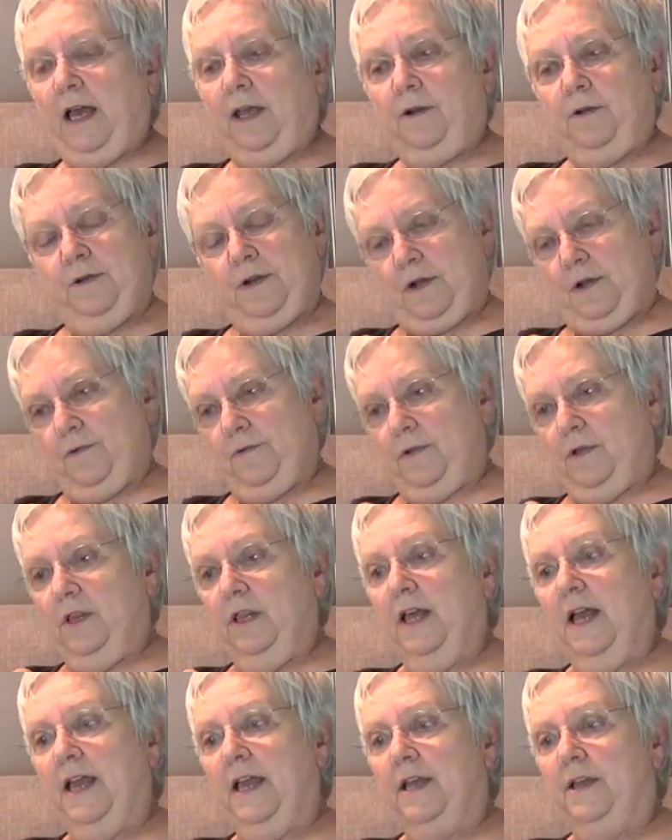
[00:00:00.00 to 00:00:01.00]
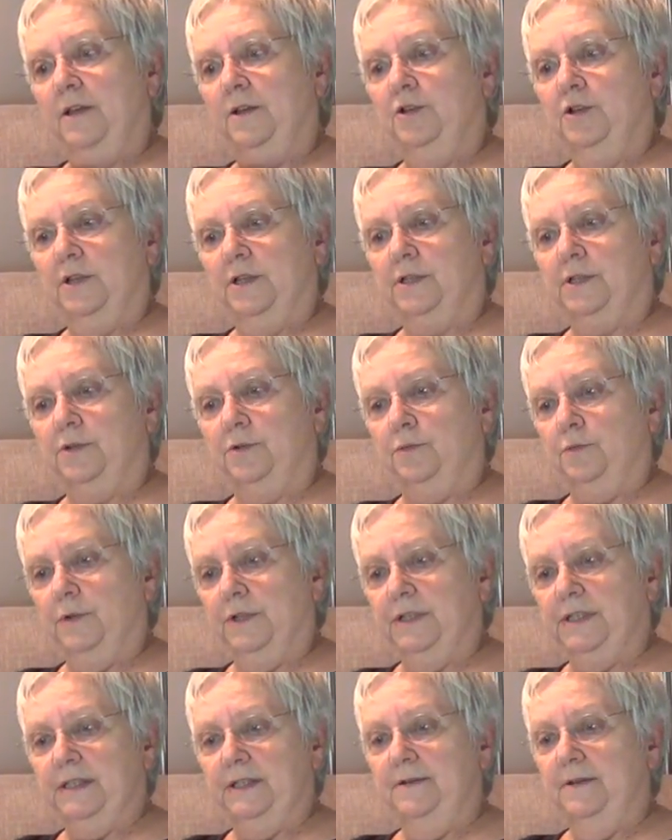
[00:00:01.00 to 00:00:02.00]
I don't know, Clay just
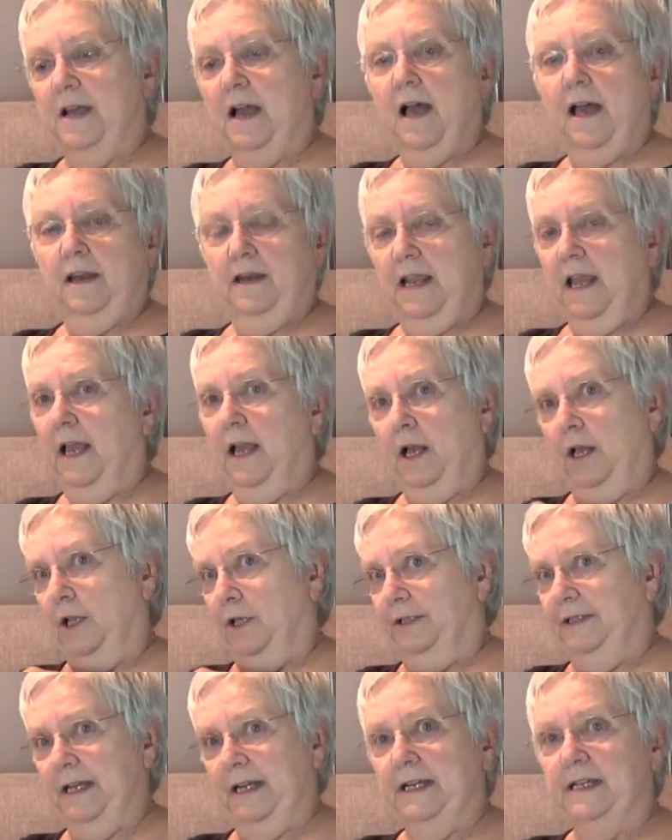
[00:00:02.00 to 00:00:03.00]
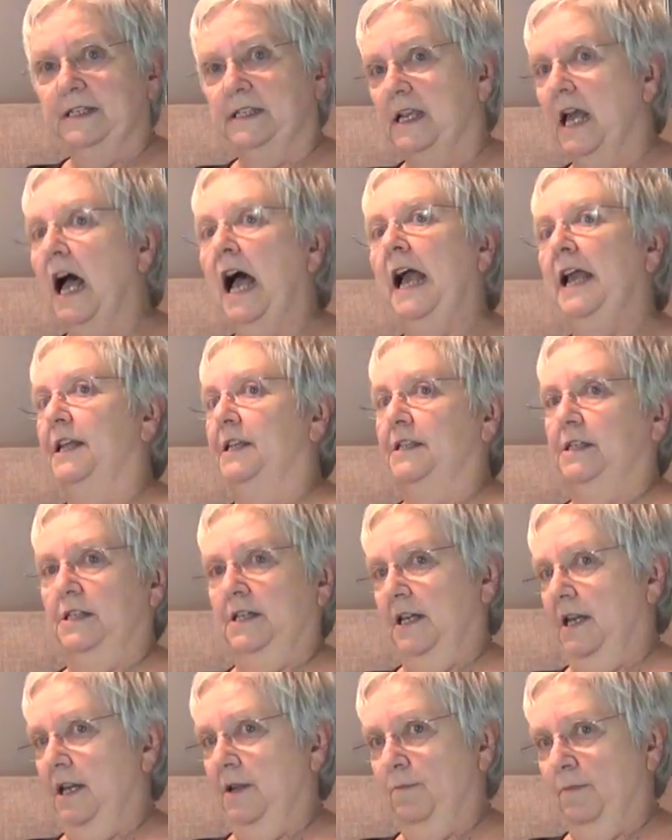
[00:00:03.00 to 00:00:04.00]
was not held in as high
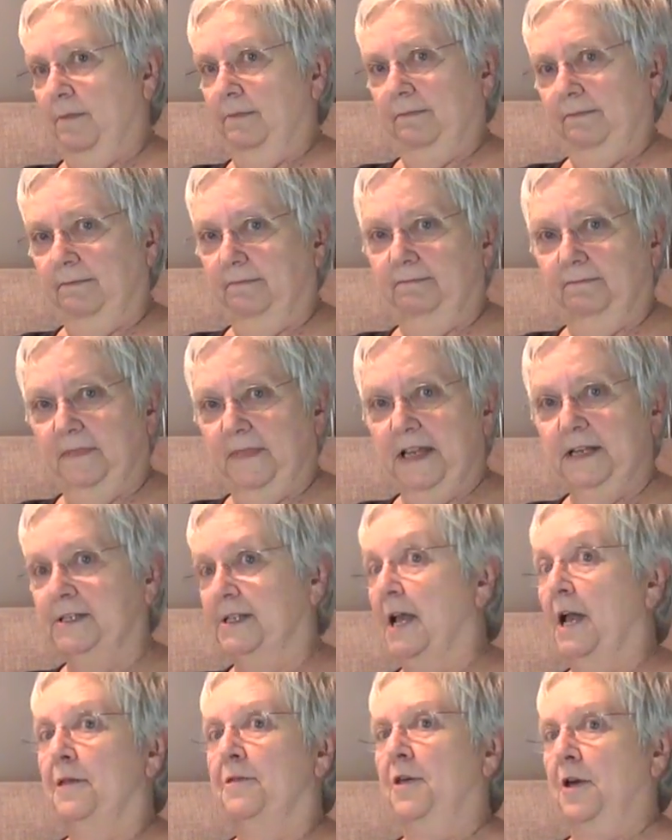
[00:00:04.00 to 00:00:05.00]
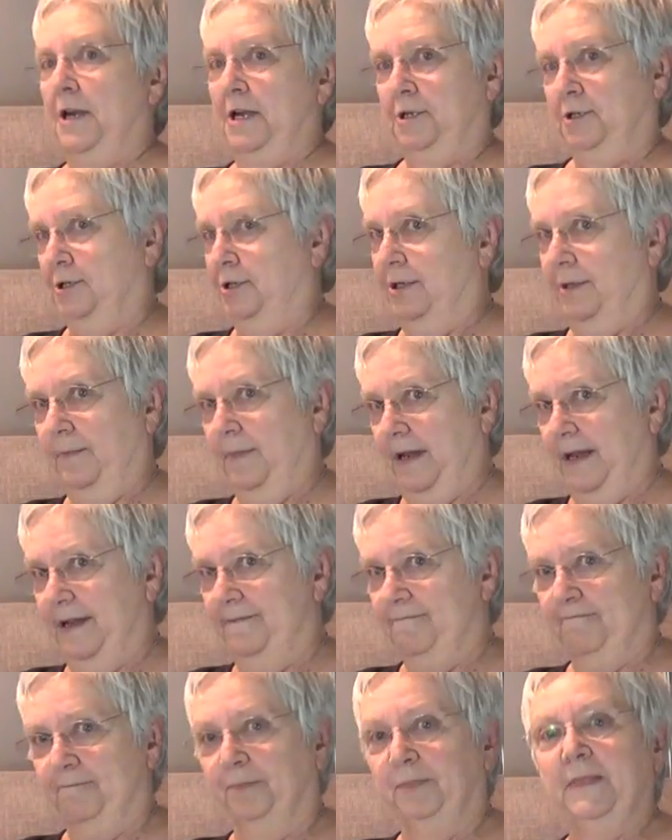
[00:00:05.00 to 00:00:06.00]
esteem as I thought it should
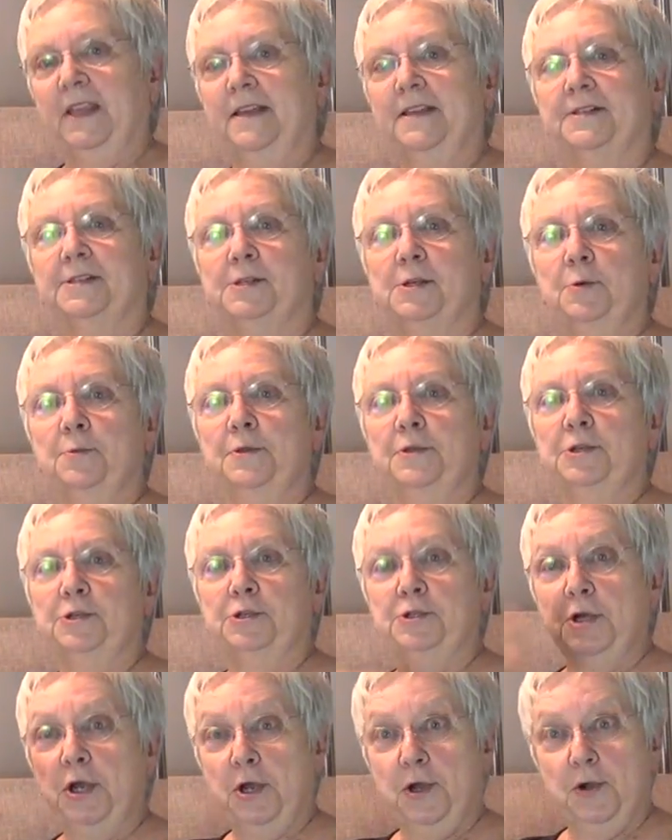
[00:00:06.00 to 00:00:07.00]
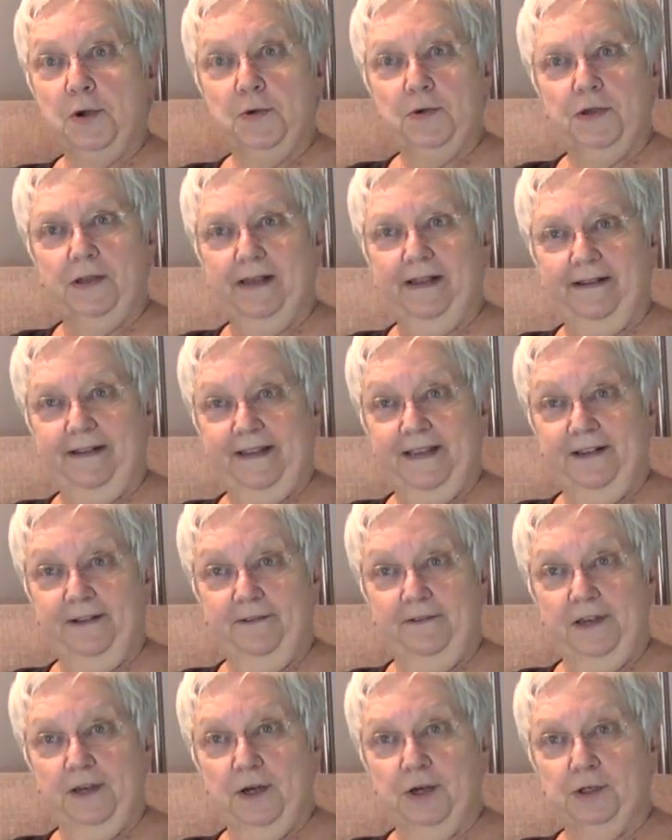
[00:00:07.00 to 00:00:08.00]
be. So when the show, end
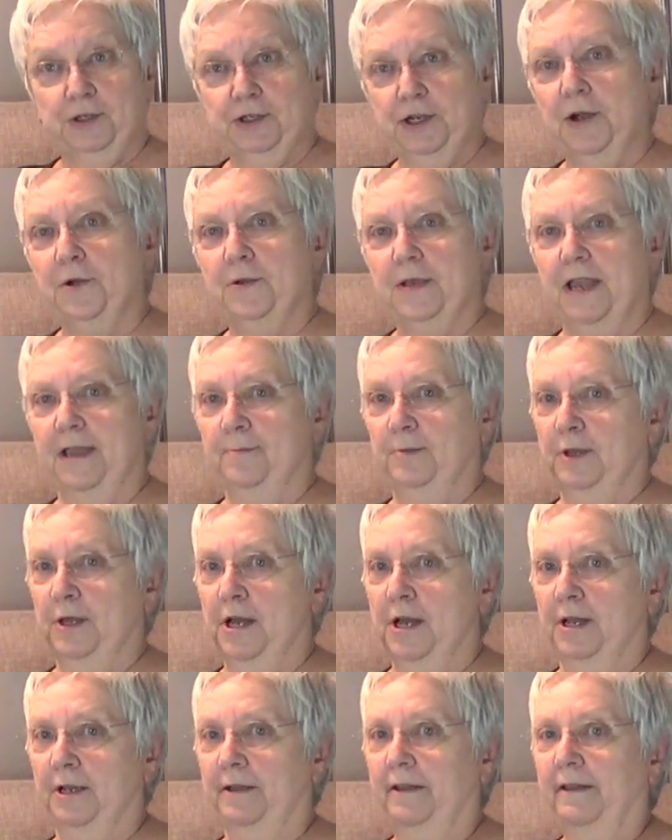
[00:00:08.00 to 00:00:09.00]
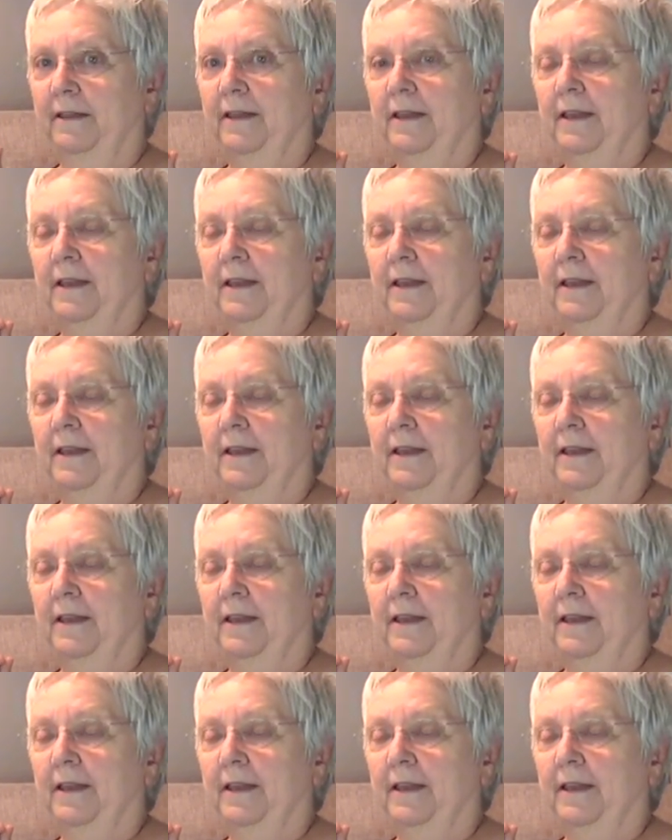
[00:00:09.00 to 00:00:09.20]
of the year show came along,